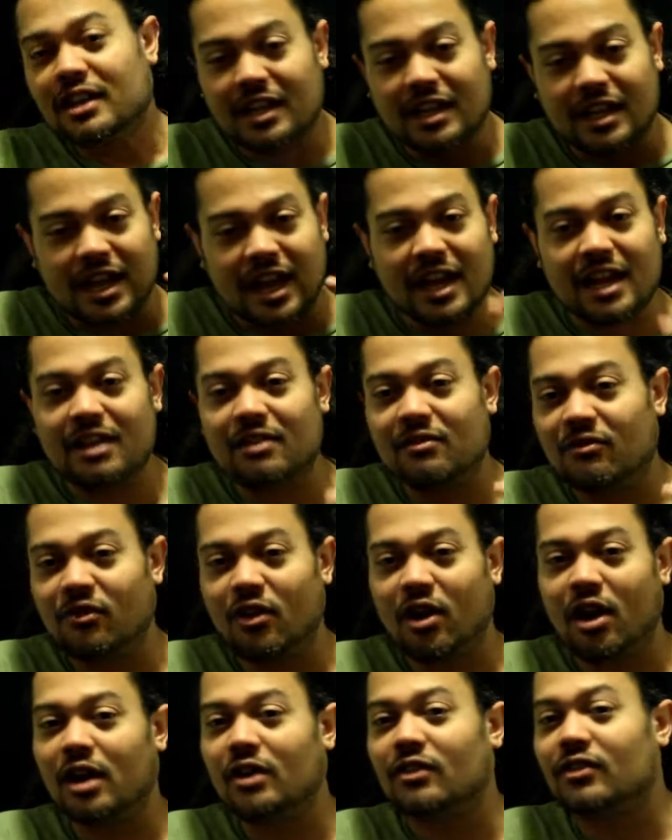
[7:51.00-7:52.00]
Get
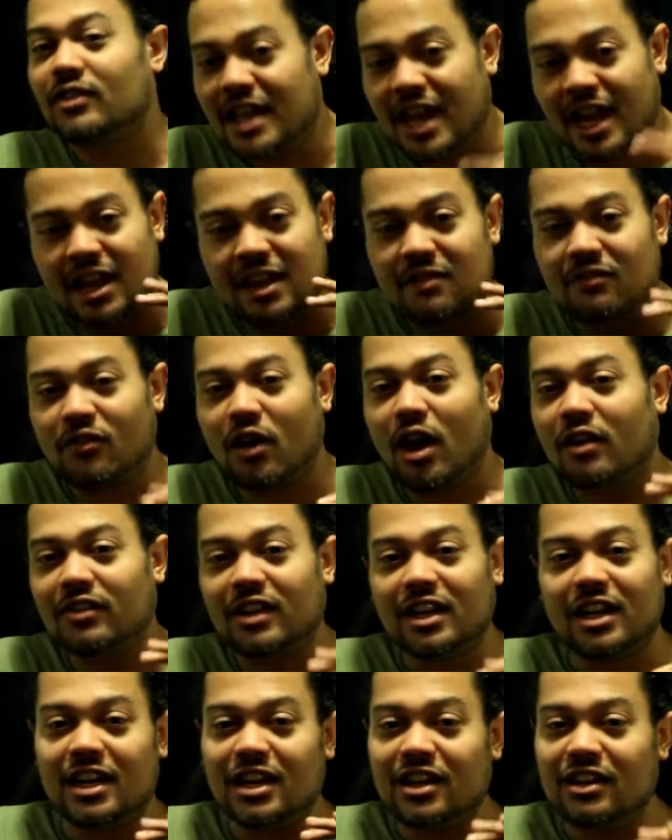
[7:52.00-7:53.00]
involved. Get involved
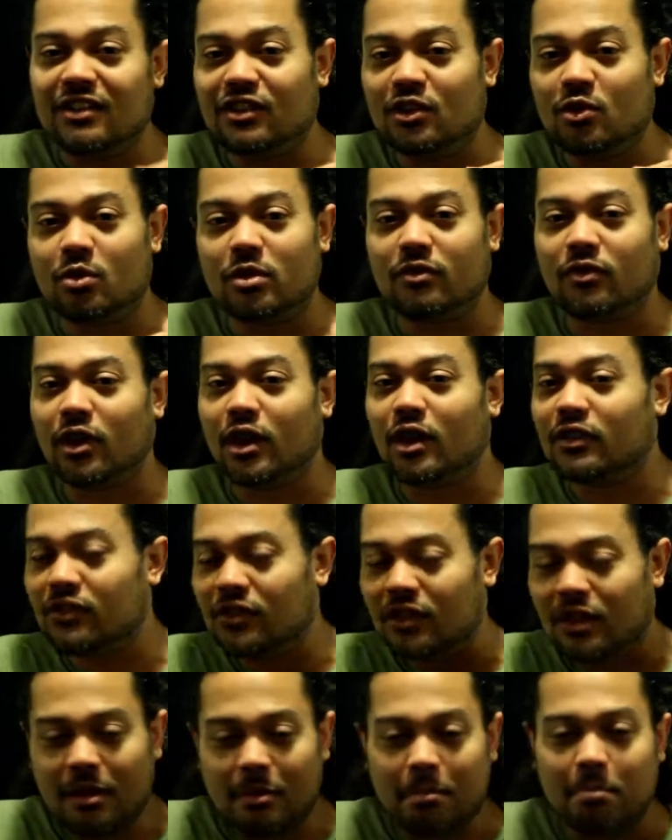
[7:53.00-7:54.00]
in the DC
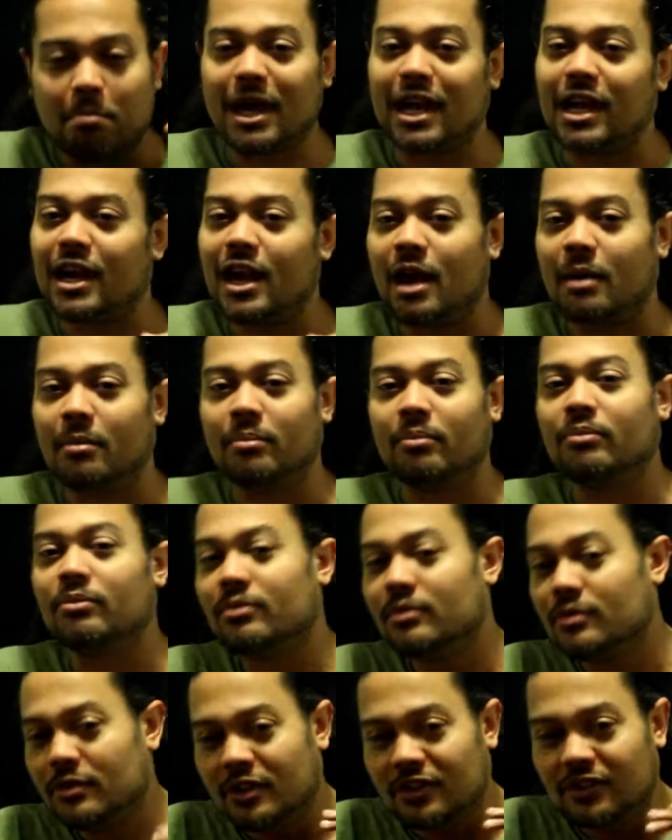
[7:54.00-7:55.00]
universe. Make it happen.
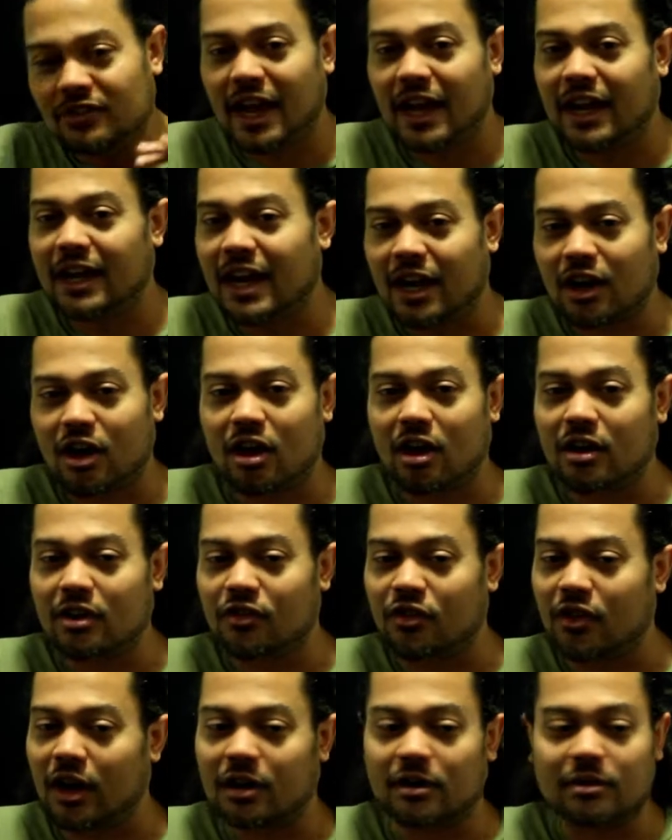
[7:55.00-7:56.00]
Sign that
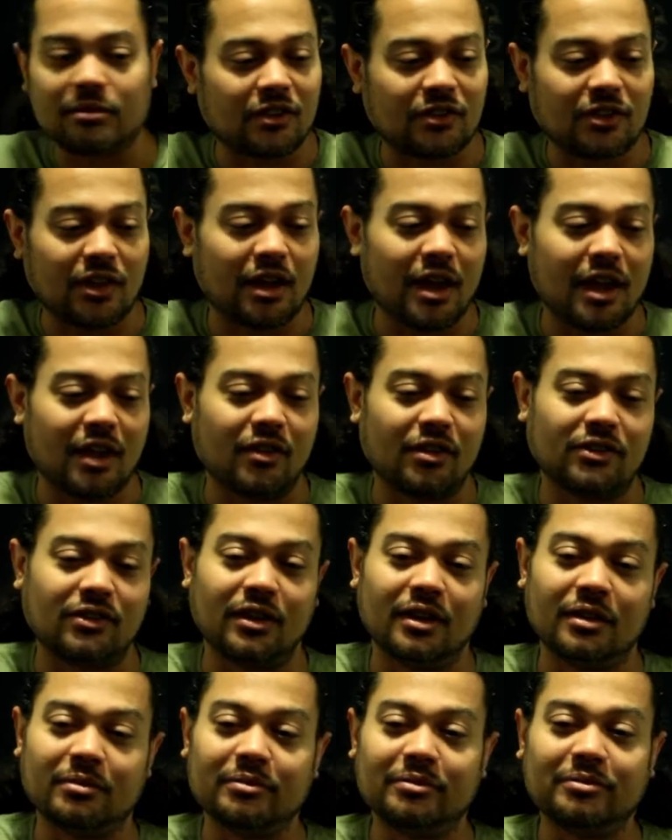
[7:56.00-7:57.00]
contract. That's all I have to
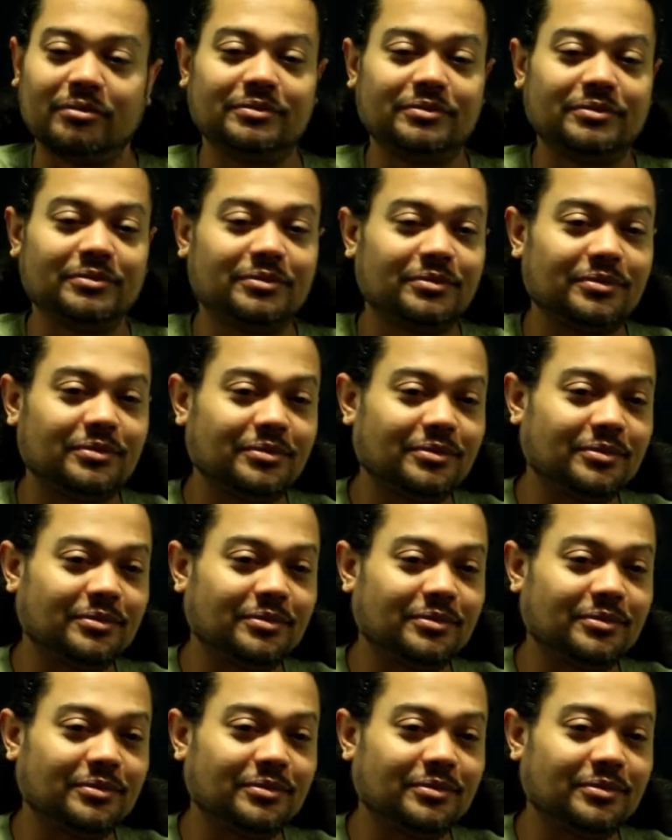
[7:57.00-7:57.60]
say.